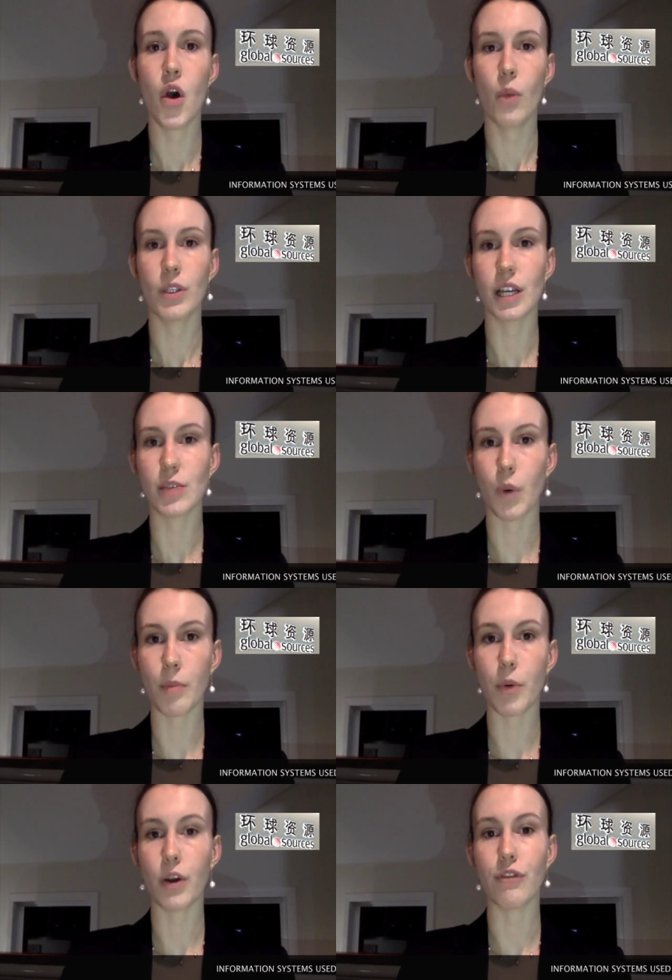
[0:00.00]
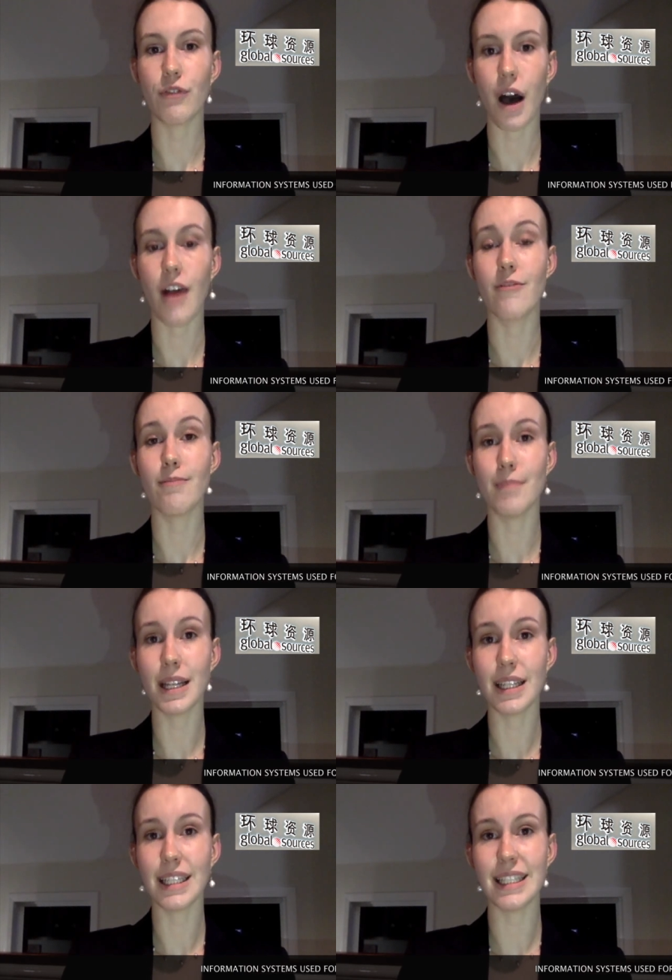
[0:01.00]
which has 1.5
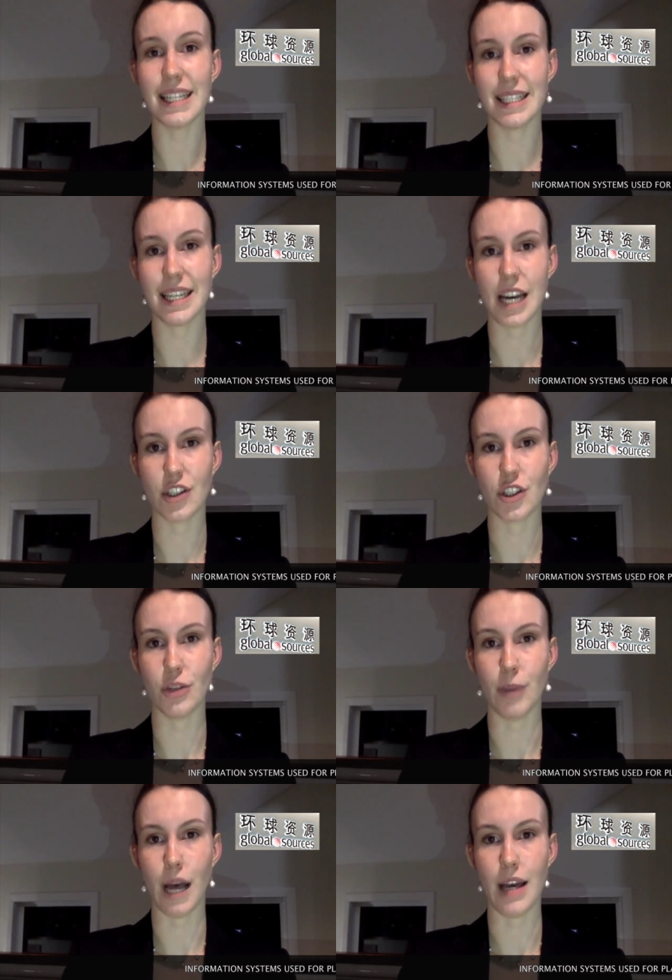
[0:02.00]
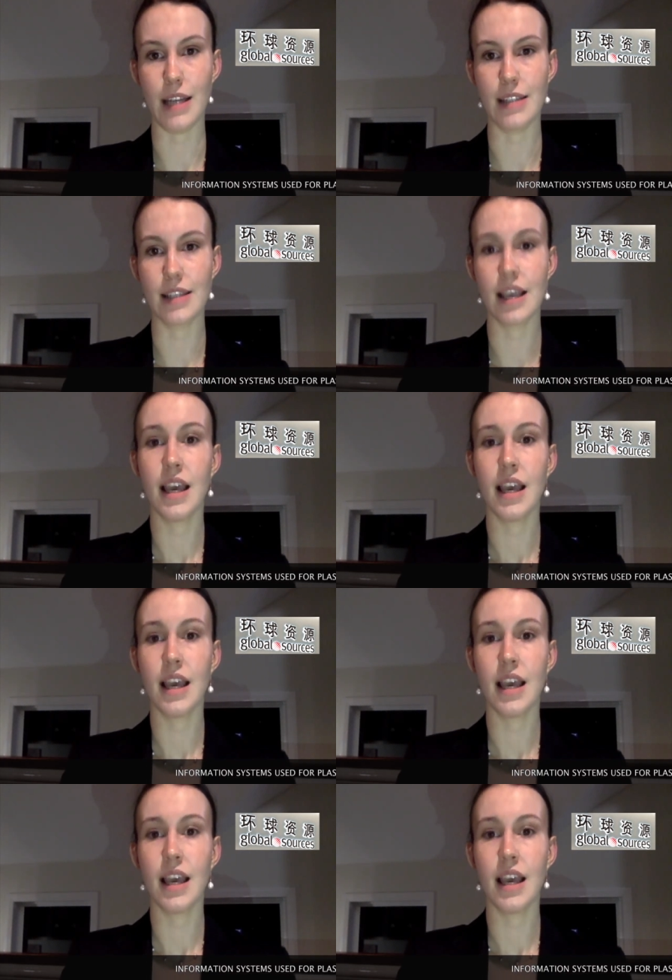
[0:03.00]
million international buyers,